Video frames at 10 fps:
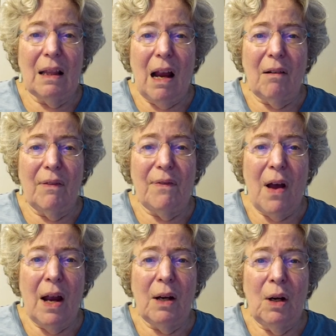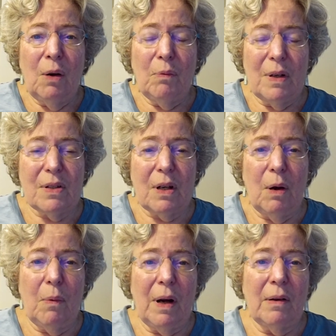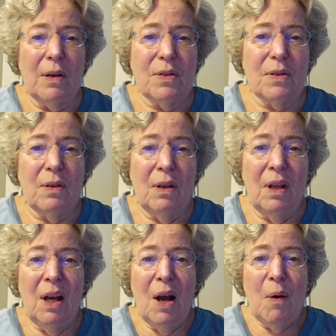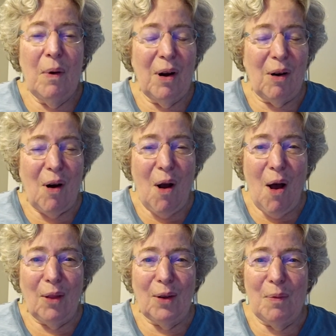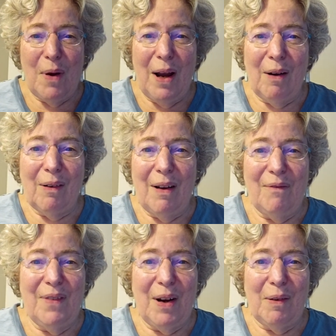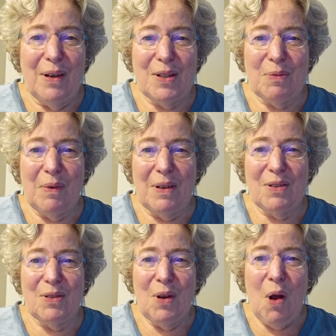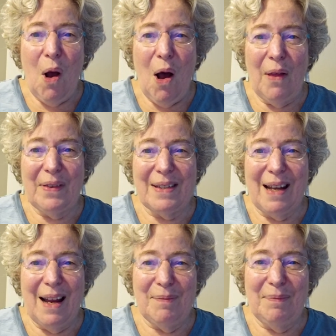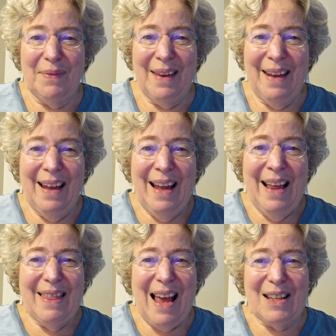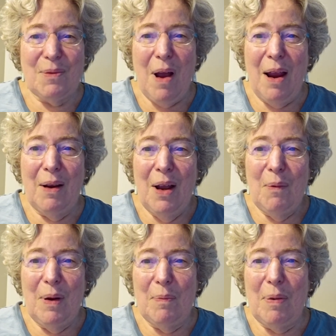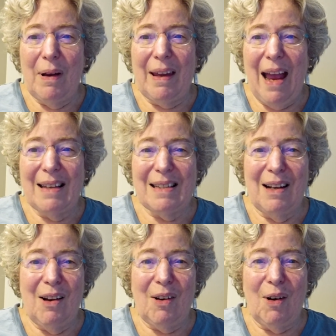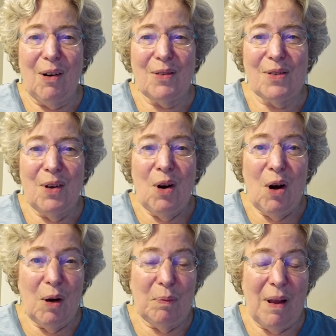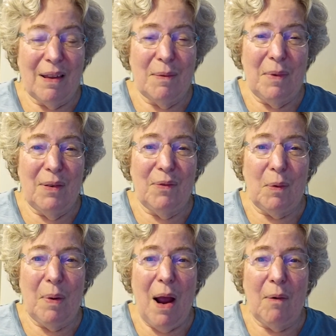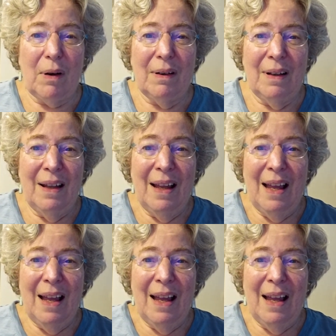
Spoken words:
Clarify risk awareness. We are all aware of various risks all the time. That's why we put gas in our cars or plug them in for power,